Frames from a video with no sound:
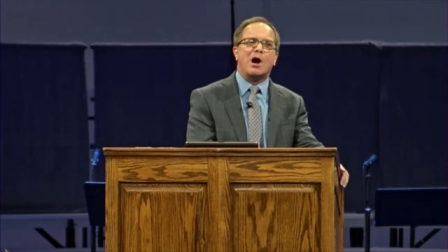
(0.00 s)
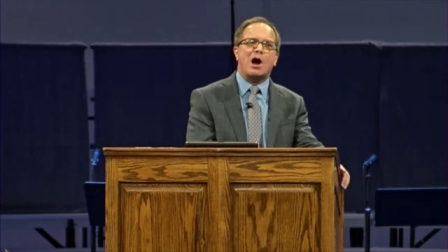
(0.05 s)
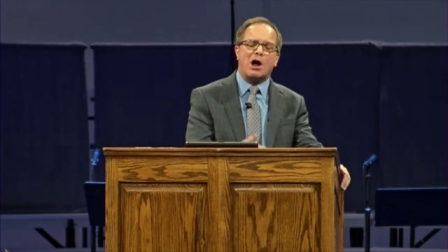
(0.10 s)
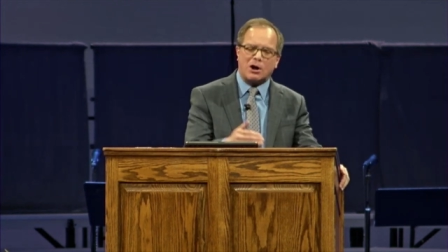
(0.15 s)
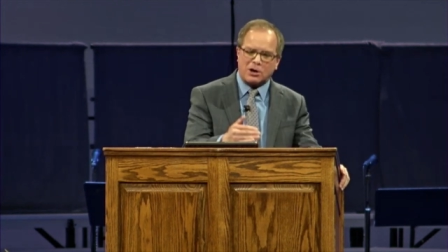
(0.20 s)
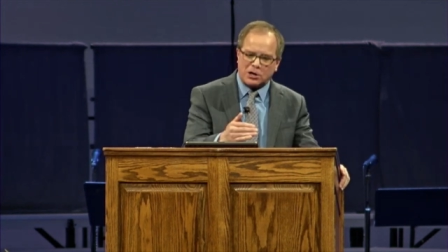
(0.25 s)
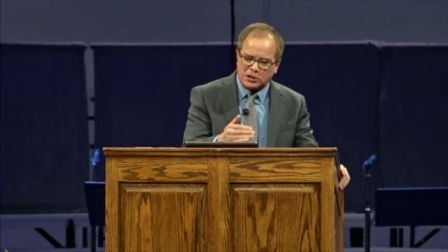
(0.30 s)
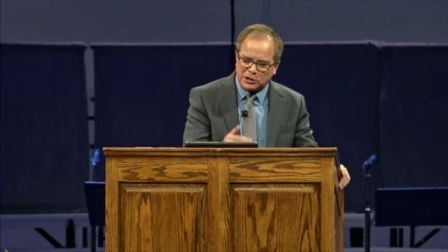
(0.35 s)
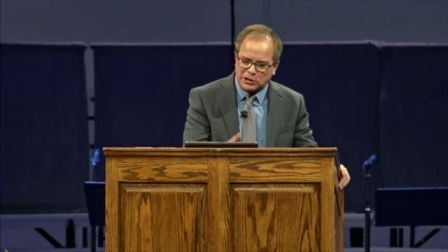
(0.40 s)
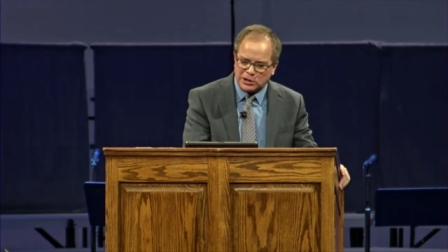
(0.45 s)

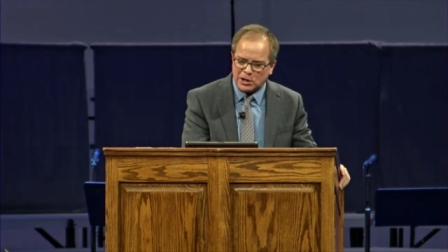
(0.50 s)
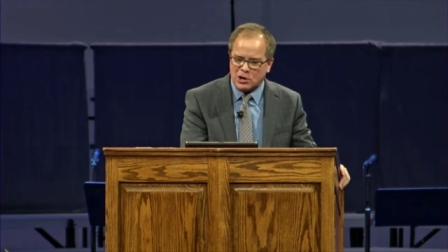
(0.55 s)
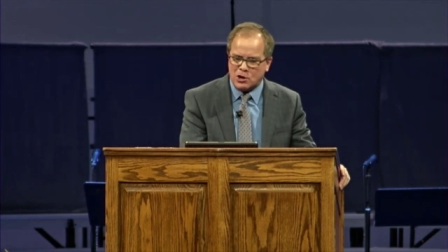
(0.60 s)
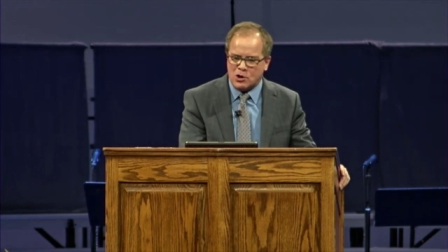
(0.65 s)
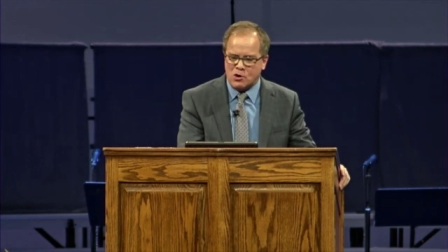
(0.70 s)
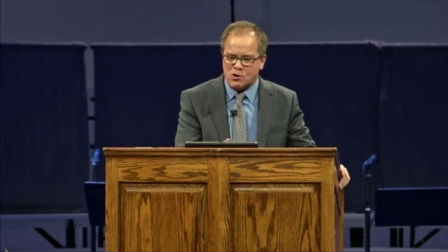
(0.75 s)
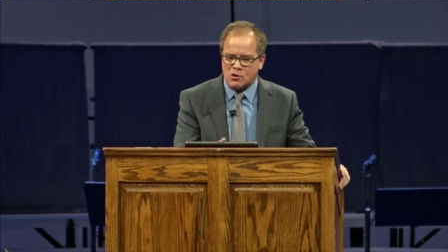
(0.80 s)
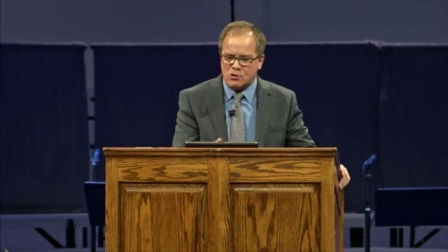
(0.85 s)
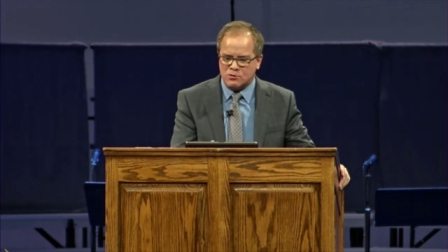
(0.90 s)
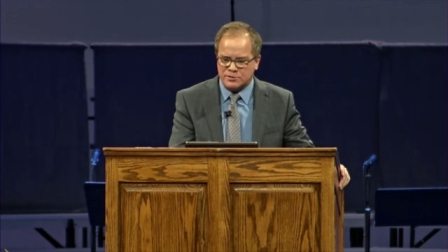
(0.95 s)
are
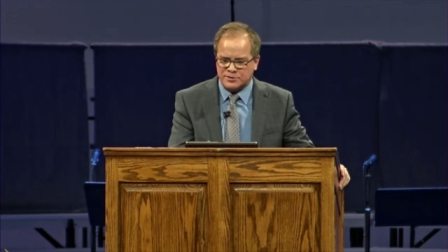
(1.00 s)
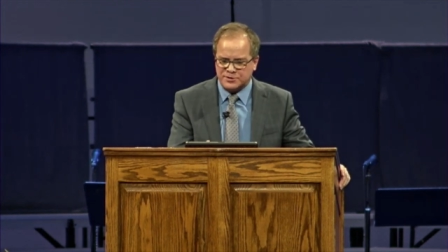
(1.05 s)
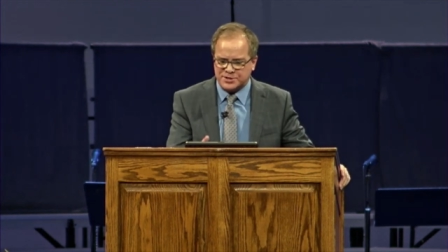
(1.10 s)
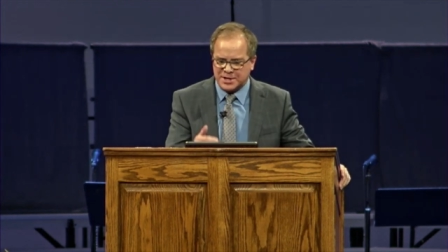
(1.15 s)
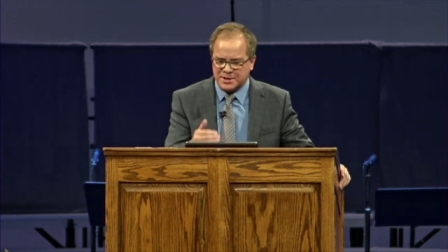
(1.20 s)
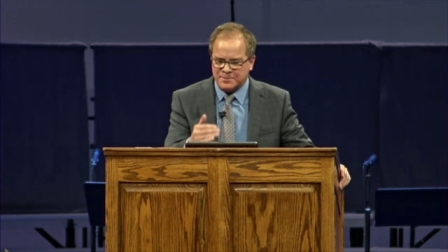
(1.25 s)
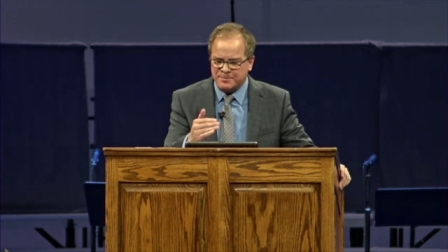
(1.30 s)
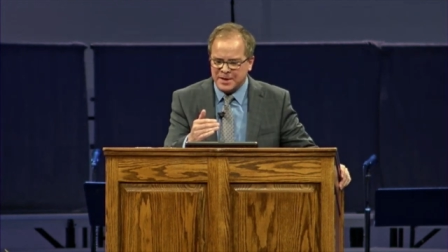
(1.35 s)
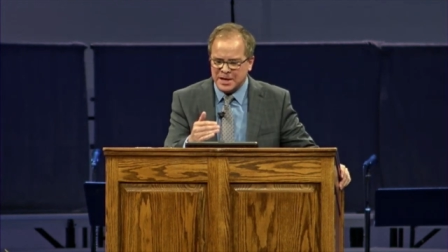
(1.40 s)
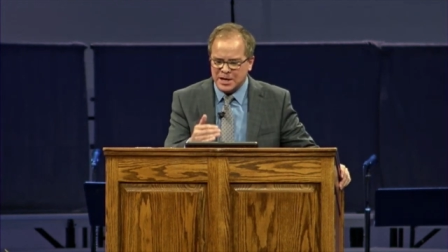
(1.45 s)
clothed
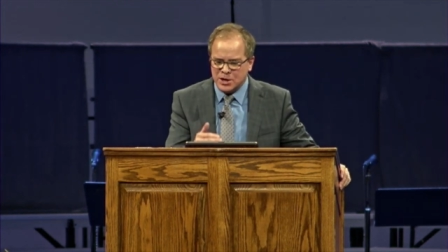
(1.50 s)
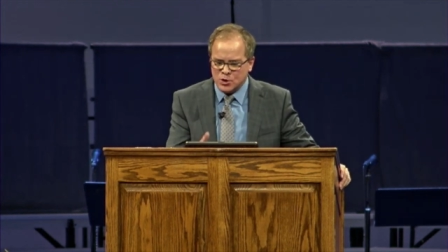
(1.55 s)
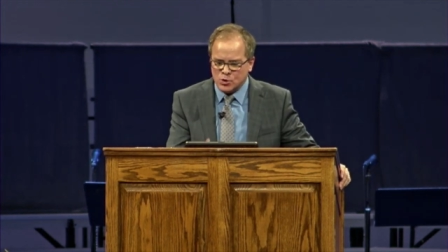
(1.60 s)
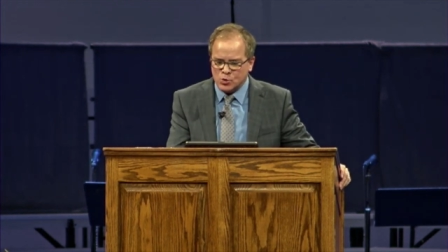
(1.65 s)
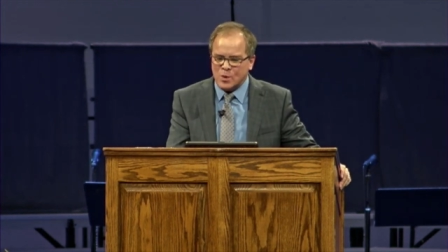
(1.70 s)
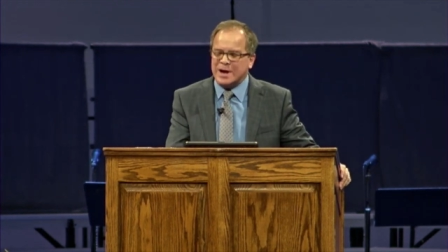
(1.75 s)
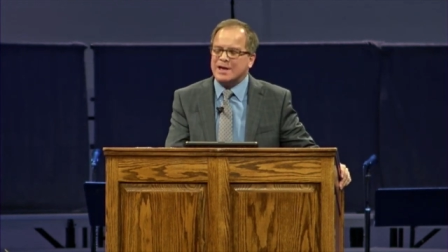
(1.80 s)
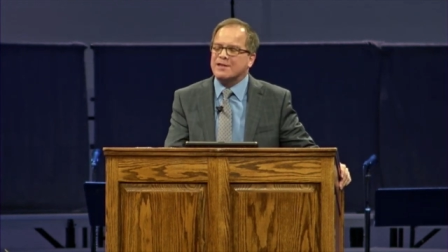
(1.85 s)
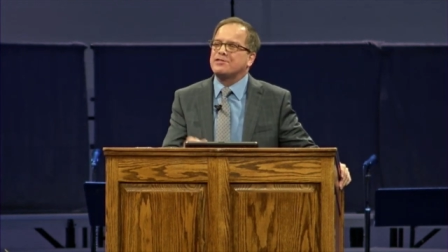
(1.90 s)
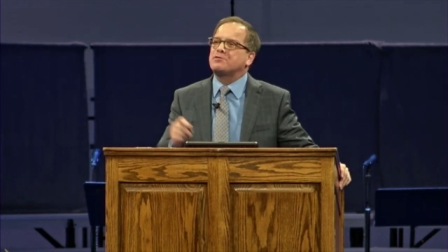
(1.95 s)

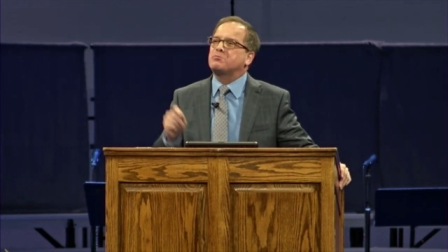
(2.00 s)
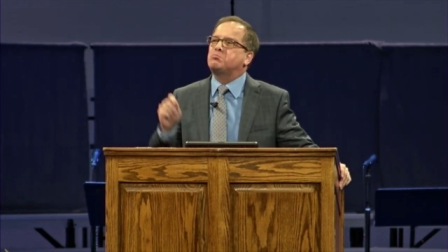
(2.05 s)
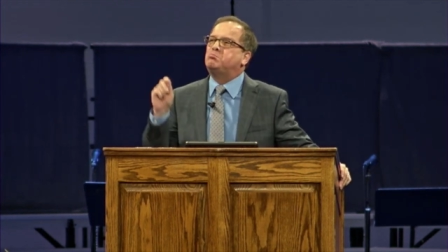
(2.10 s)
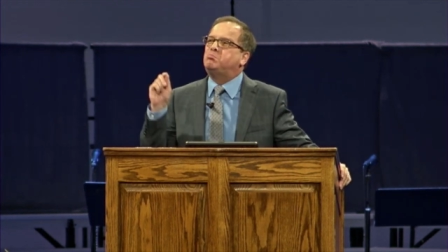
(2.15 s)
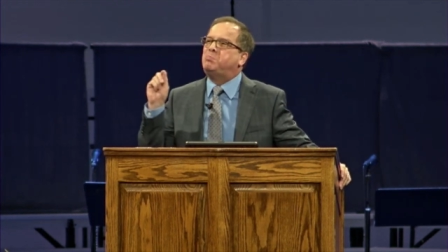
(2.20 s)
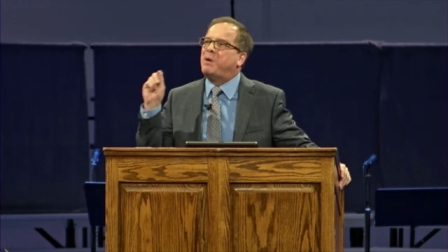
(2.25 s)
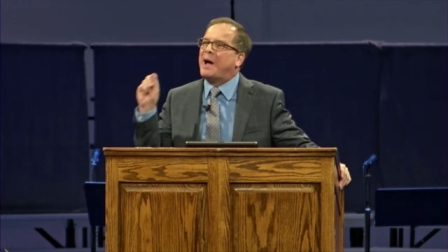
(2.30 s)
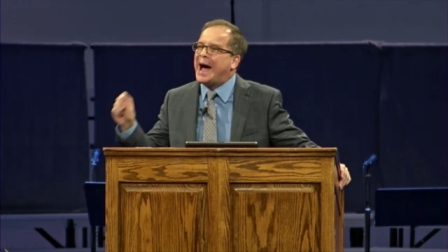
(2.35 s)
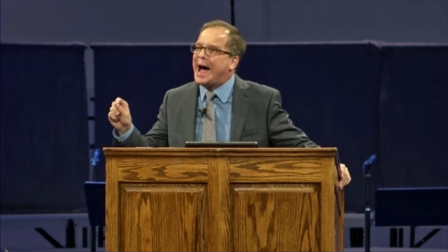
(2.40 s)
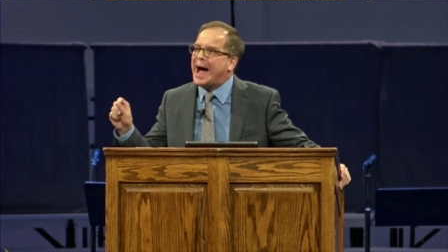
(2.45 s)

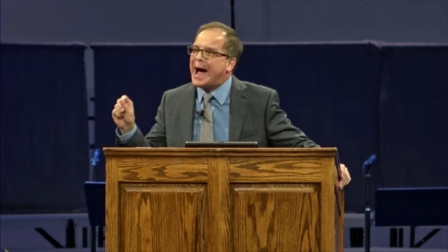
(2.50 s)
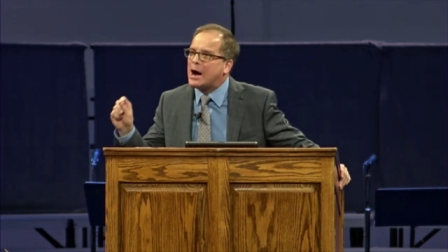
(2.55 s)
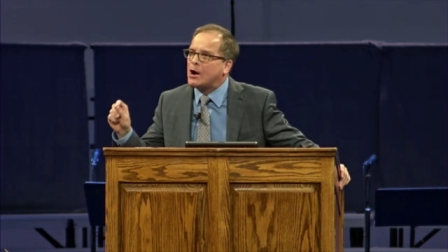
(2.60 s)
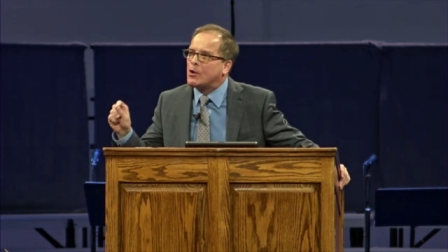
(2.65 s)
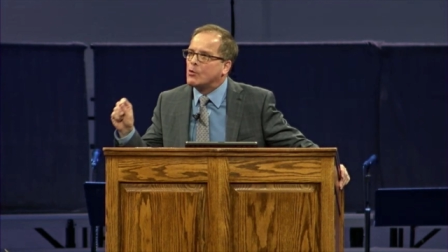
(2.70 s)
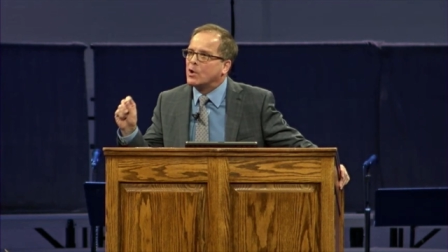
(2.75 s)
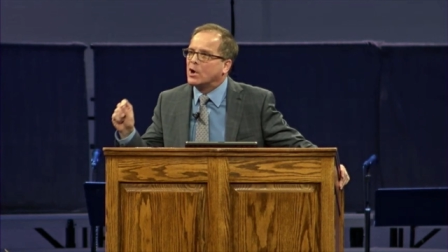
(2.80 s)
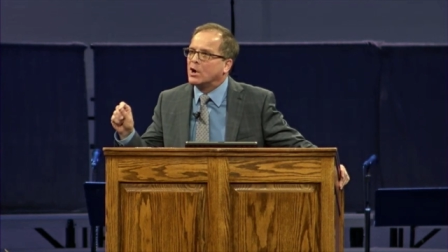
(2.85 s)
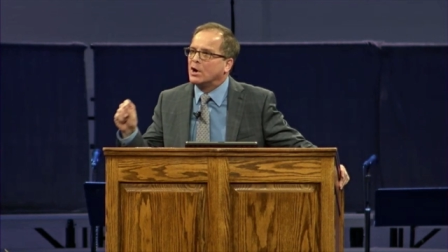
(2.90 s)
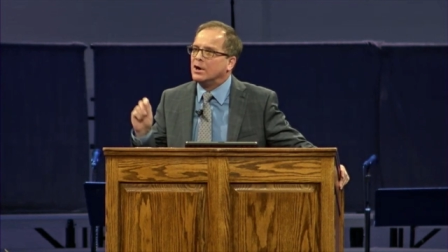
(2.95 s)
with
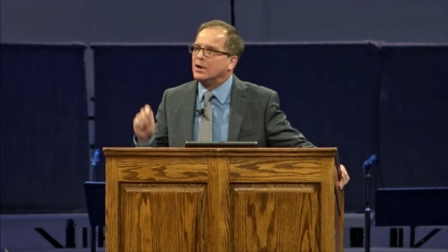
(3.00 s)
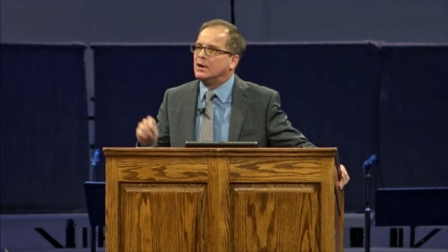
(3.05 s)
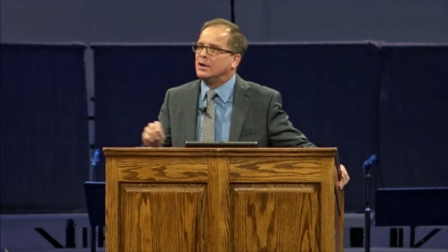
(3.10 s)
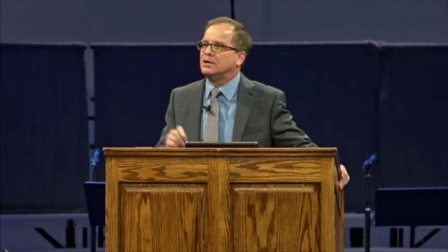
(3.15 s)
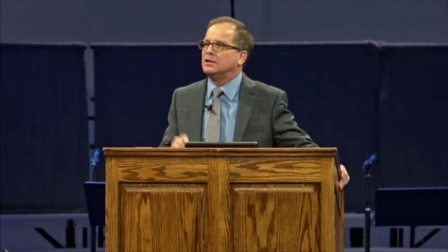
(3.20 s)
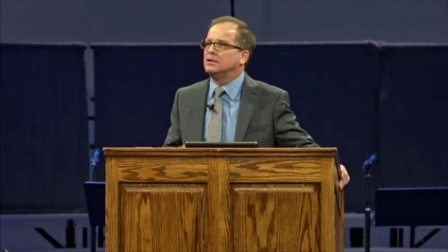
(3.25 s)
power.